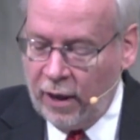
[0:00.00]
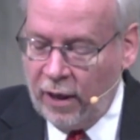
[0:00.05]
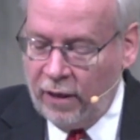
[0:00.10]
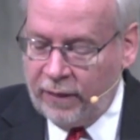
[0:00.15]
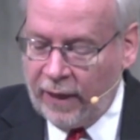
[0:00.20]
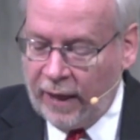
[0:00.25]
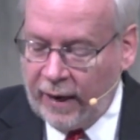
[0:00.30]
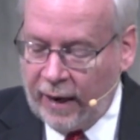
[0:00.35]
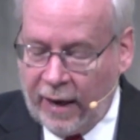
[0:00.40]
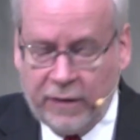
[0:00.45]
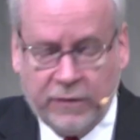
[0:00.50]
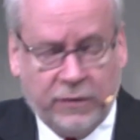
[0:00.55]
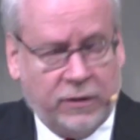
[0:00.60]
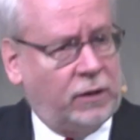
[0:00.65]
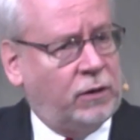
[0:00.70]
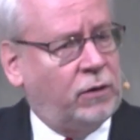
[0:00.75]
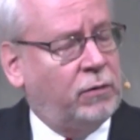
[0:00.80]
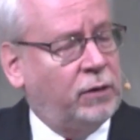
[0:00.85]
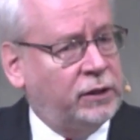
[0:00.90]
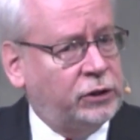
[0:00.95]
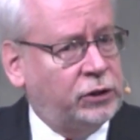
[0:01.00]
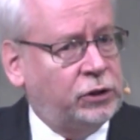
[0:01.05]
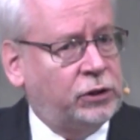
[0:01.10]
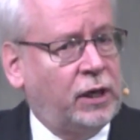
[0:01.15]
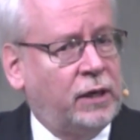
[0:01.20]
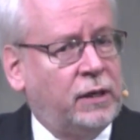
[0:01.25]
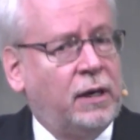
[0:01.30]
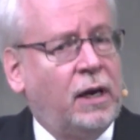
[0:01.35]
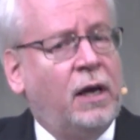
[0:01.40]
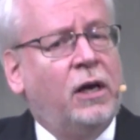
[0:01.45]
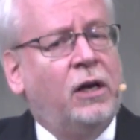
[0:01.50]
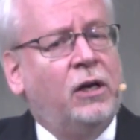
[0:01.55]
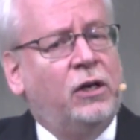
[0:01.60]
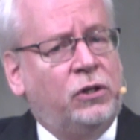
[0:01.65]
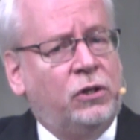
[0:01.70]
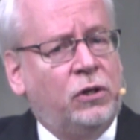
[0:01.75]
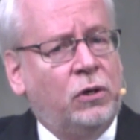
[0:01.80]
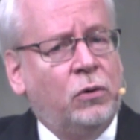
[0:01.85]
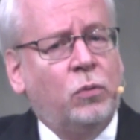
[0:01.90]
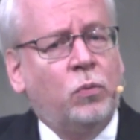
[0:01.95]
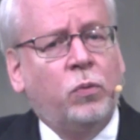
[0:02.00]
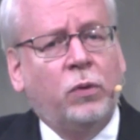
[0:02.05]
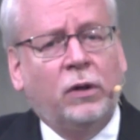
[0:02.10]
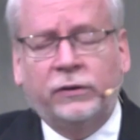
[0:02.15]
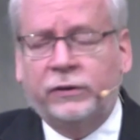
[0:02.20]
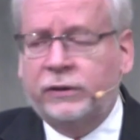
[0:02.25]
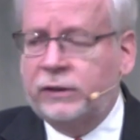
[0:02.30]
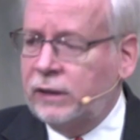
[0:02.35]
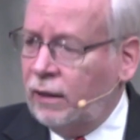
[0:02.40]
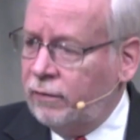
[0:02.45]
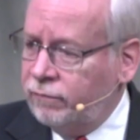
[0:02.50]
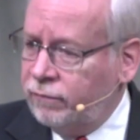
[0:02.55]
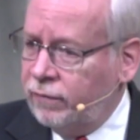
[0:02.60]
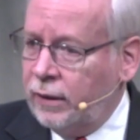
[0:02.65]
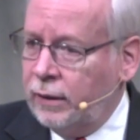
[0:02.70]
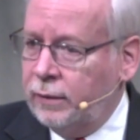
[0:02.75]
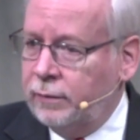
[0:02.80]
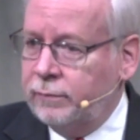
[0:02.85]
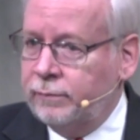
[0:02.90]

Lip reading: that as a Christian, you will suffer.